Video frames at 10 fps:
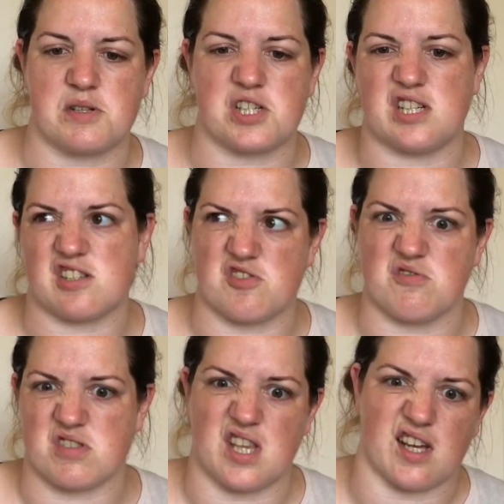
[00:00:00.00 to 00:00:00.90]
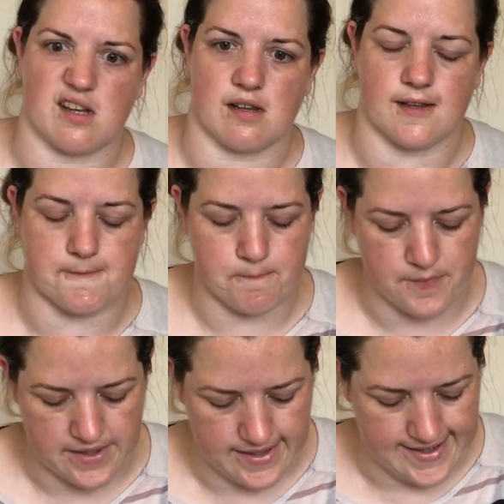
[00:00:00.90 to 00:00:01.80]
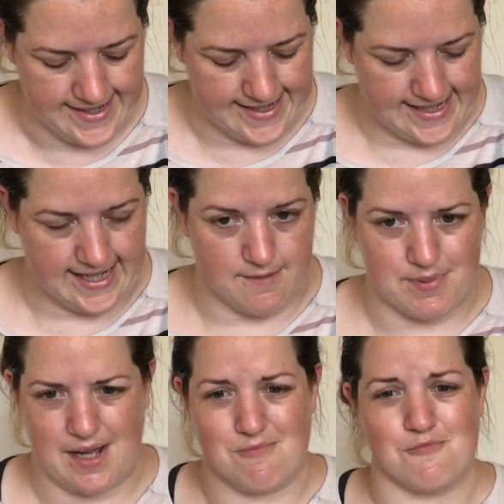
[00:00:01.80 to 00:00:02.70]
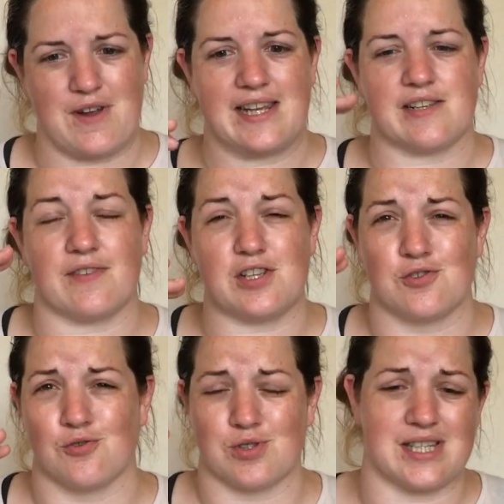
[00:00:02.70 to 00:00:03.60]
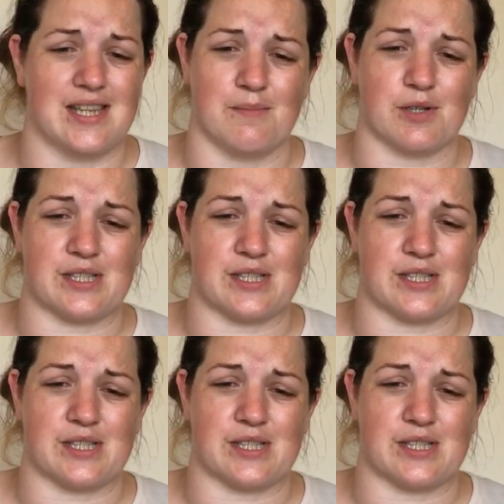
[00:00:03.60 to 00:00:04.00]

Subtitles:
of my jeans and shorts and that kind of thing. But I'm relatively short in